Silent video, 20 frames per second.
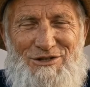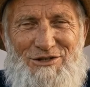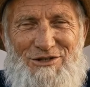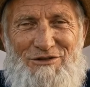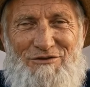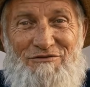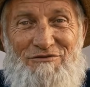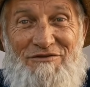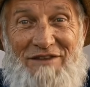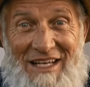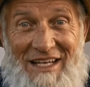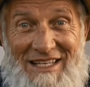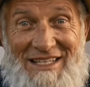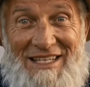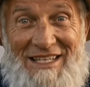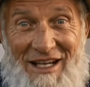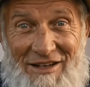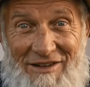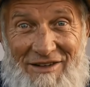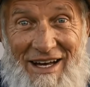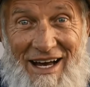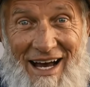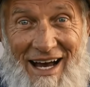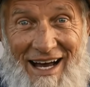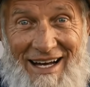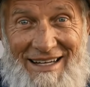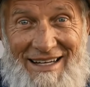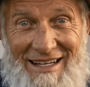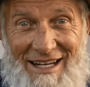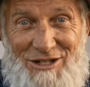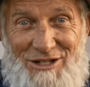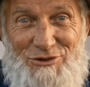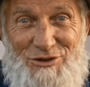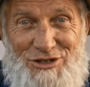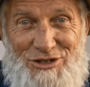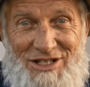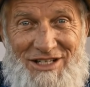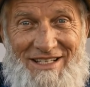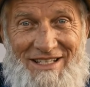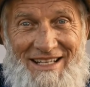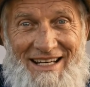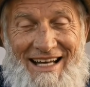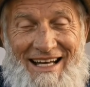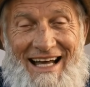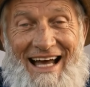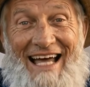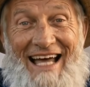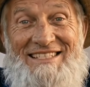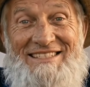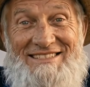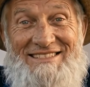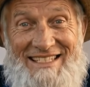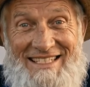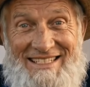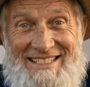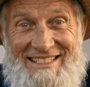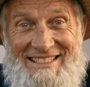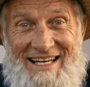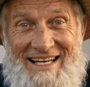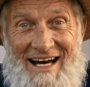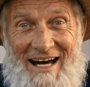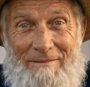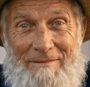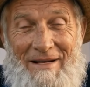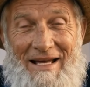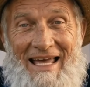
is to feed nothing high in nitrogen at seeding